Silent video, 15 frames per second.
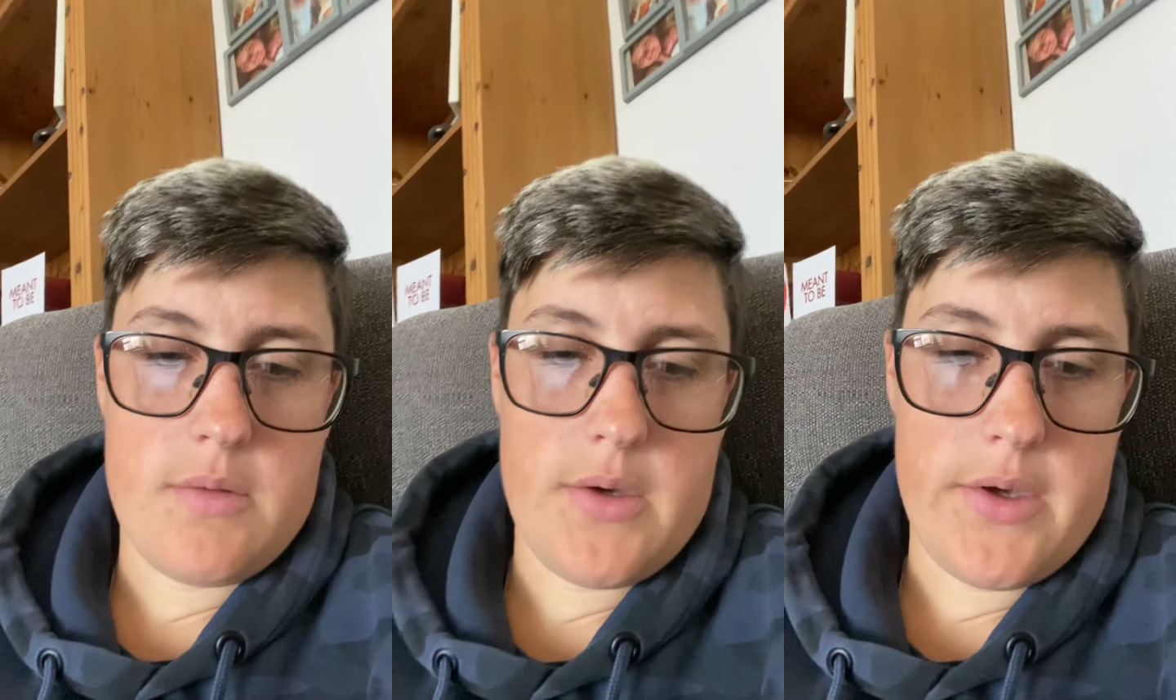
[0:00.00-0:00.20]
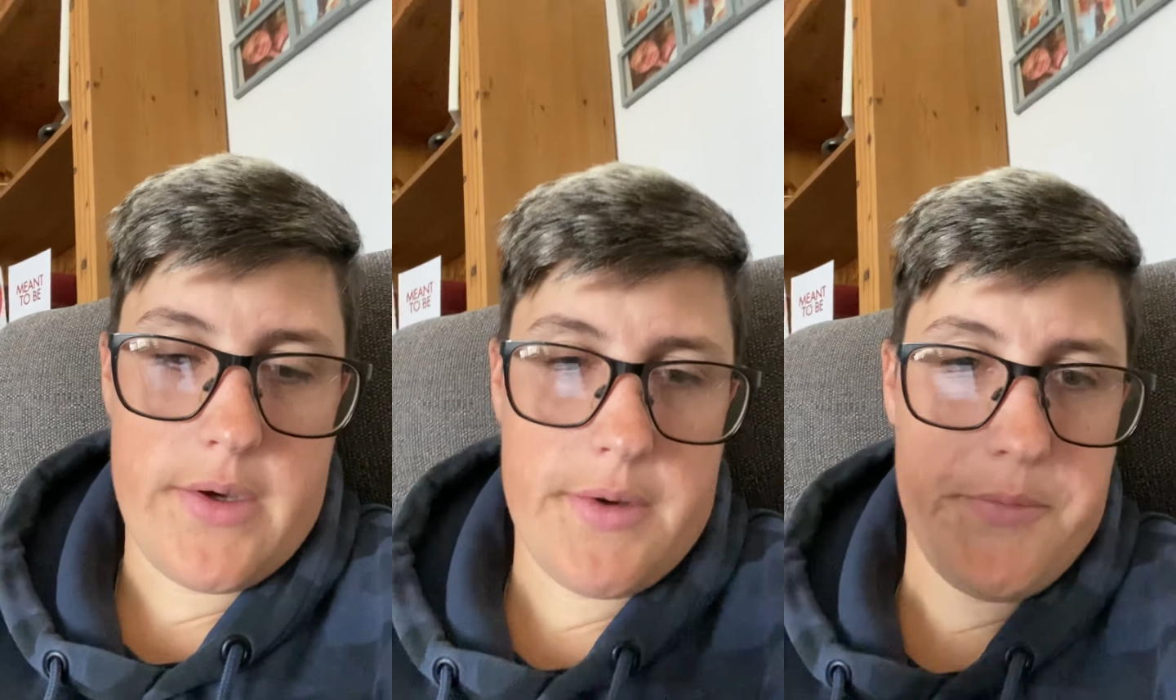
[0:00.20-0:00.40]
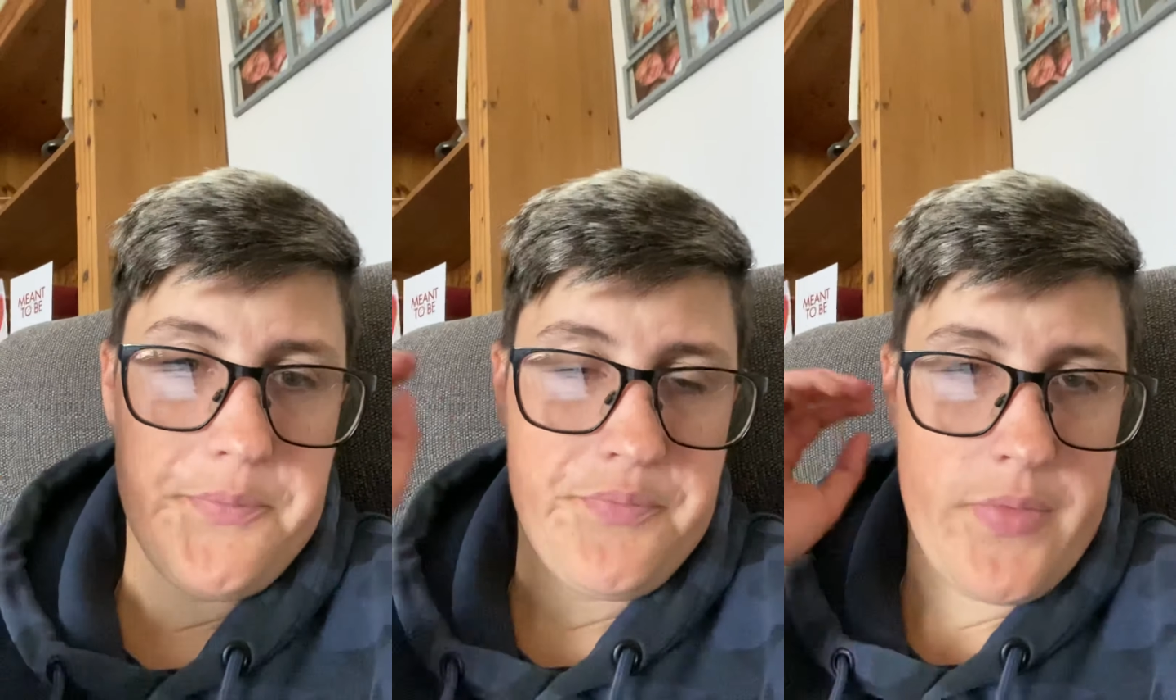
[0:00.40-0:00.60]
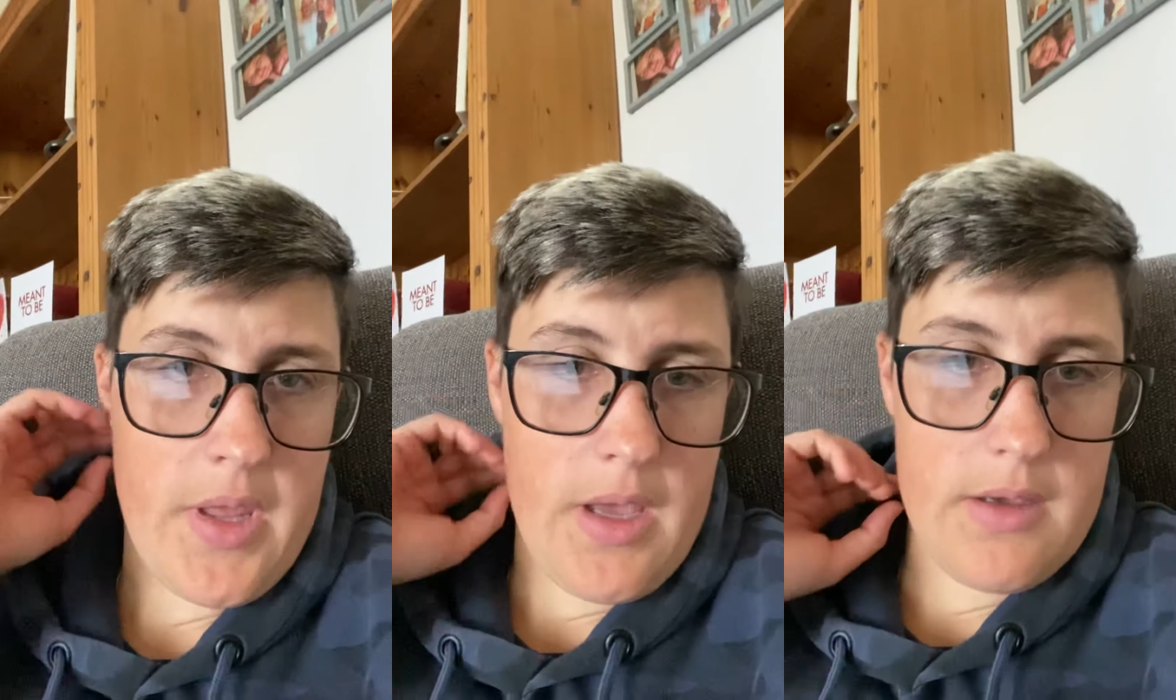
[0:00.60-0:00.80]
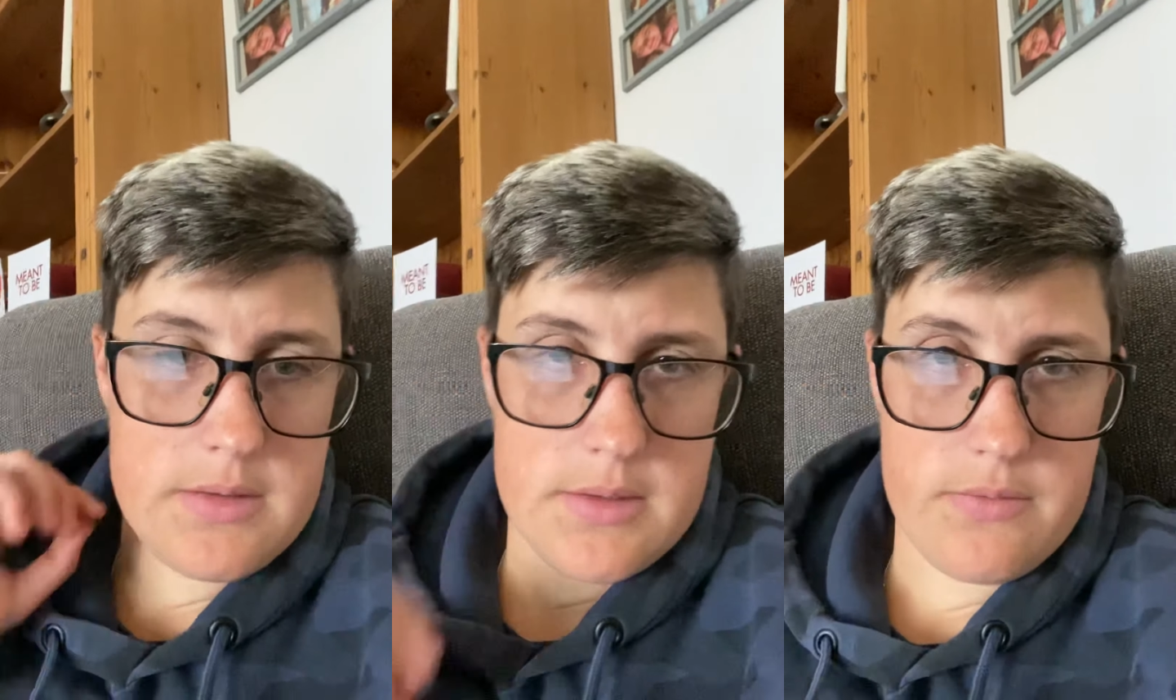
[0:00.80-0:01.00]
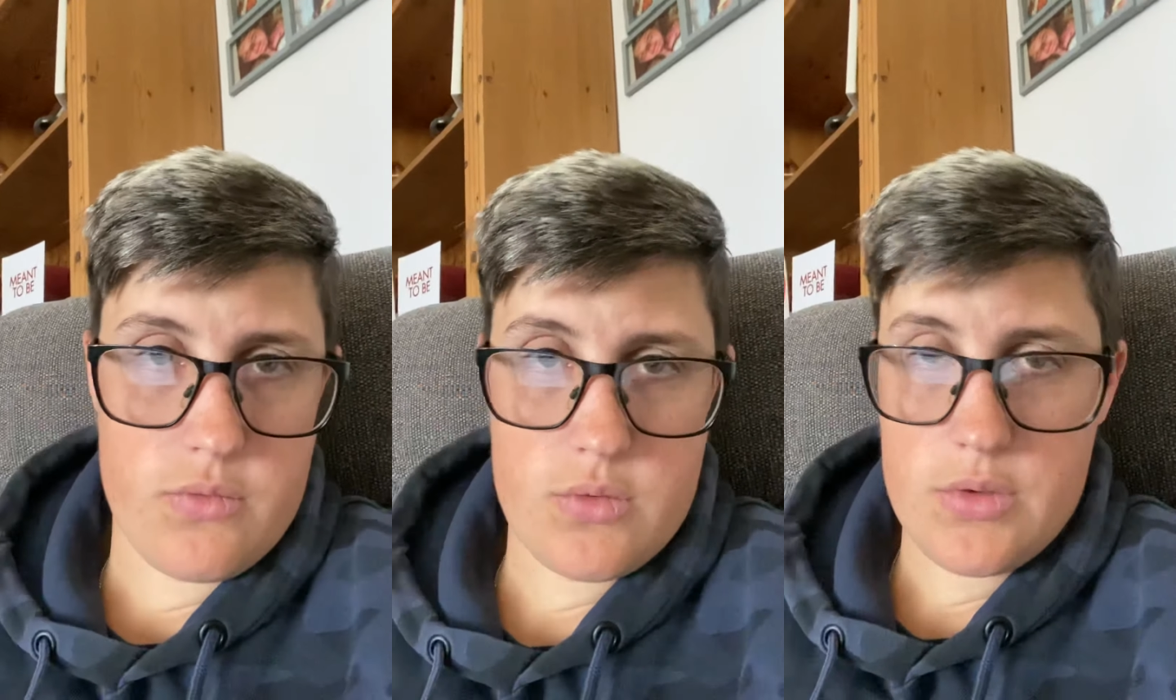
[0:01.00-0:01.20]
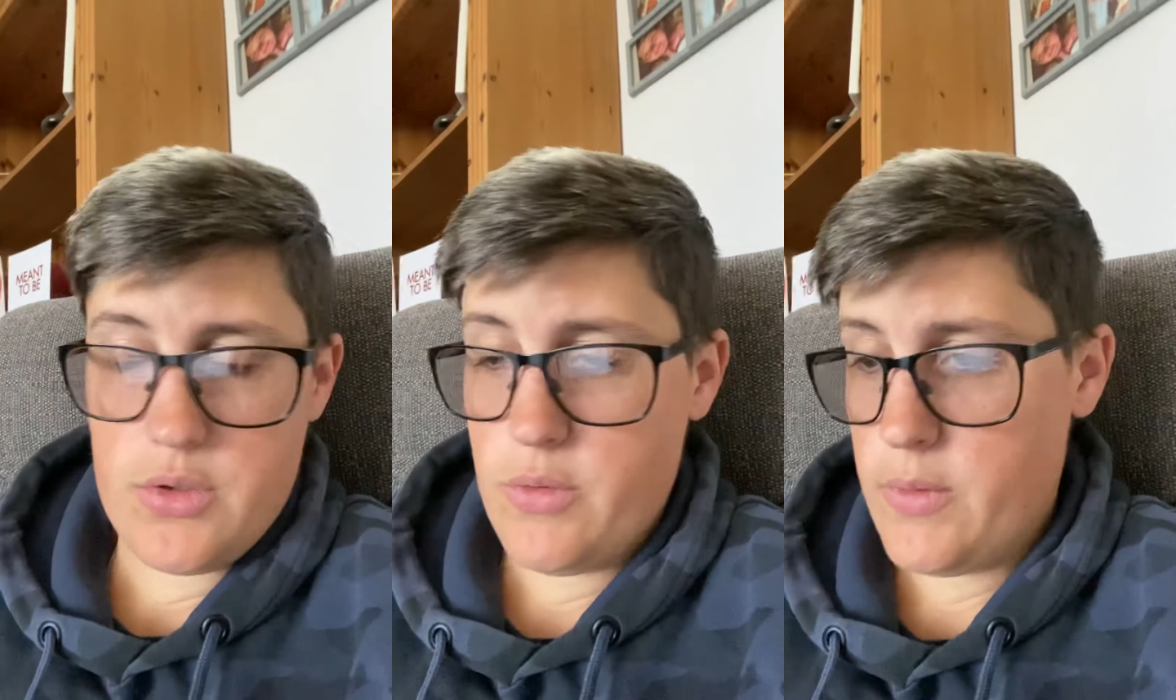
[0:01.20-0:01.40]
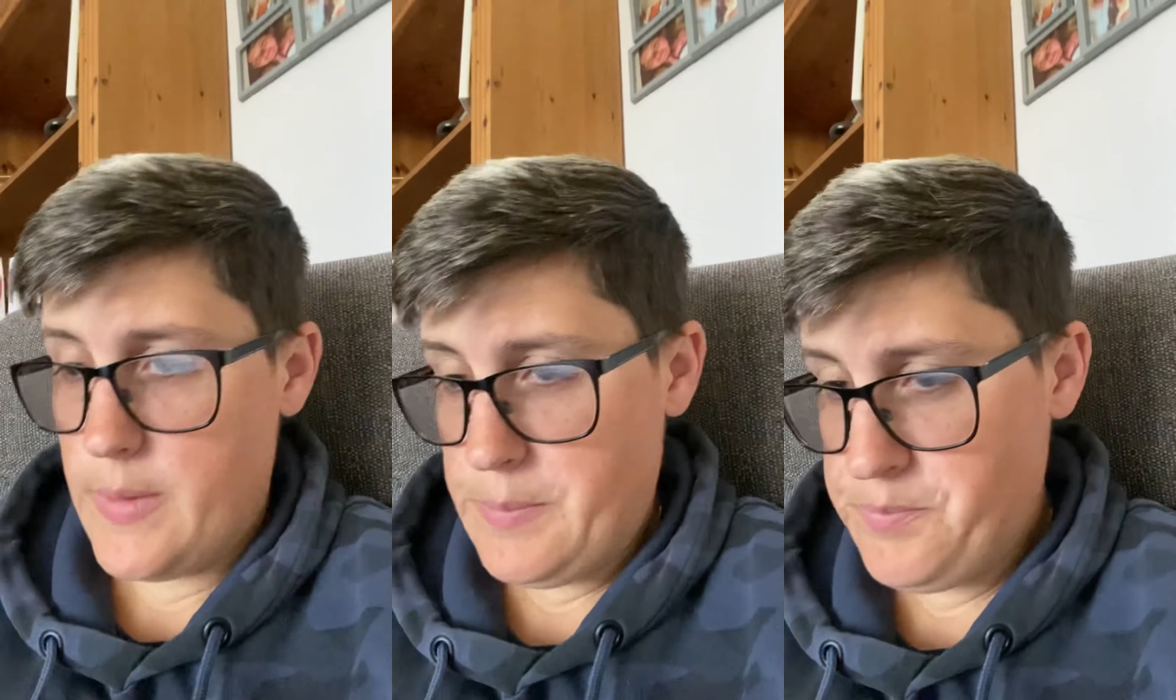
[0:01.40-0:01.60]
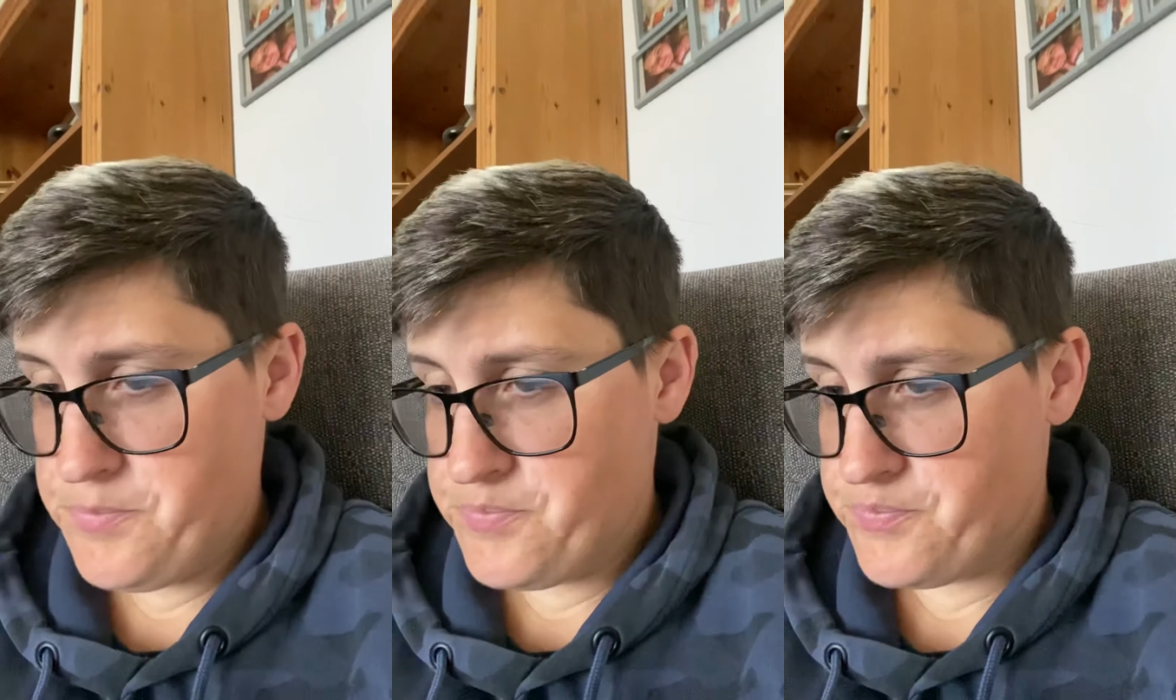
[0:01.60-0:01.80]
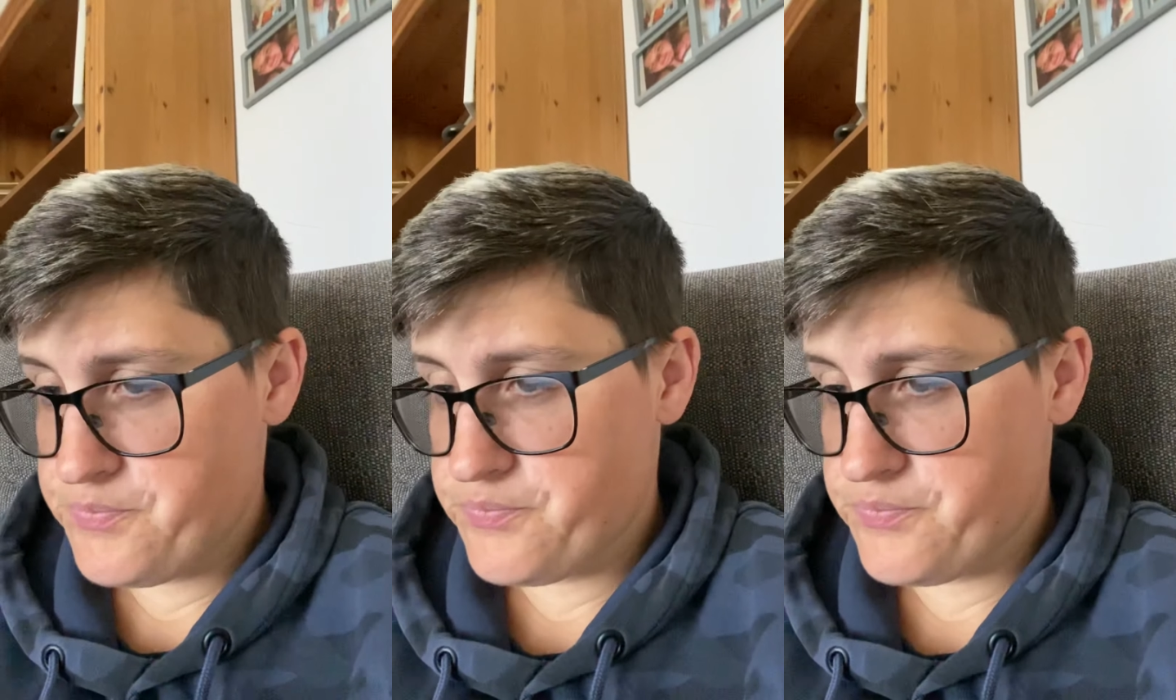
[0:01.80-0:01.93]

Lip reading: here. How's everyone doing?